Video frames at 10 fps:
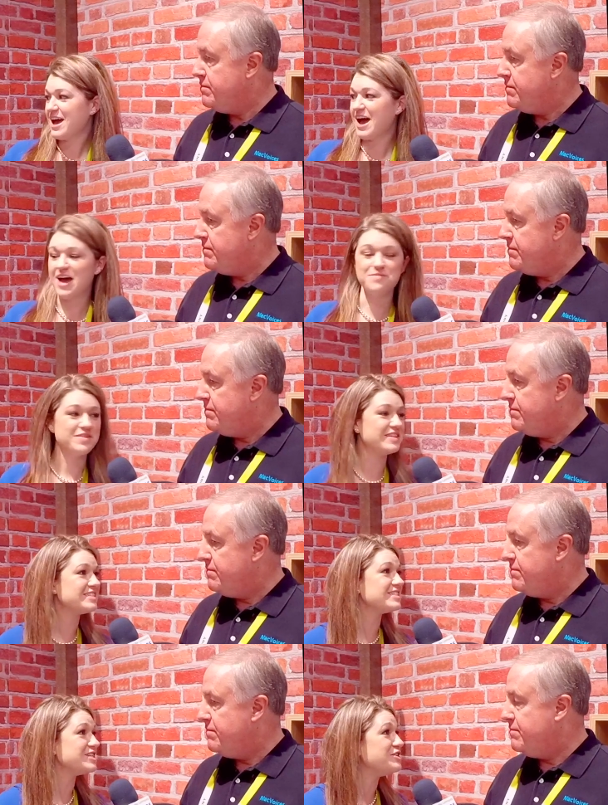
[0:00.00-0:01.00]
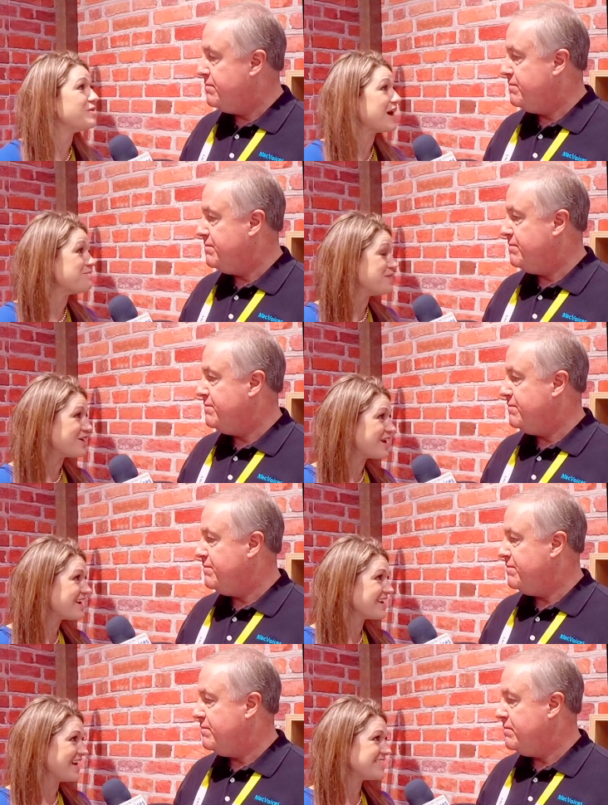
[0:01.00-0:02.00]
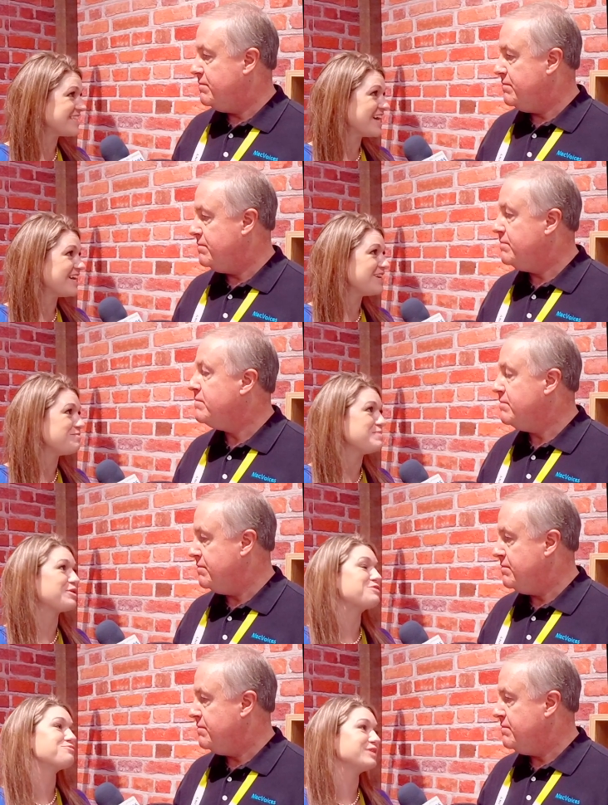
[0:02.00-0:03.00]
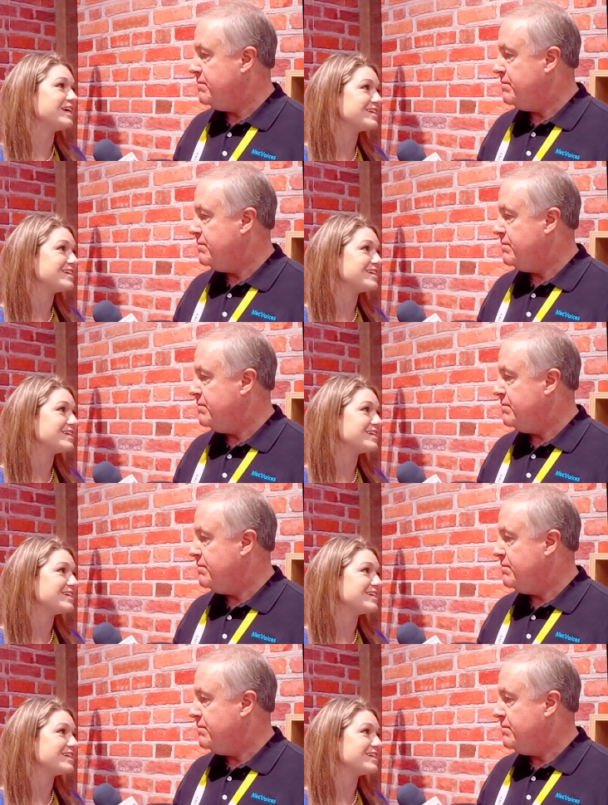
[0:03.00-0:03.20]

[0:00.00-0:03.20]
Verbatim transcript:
Speaker 1: um, this is the new Ibira case line. People are really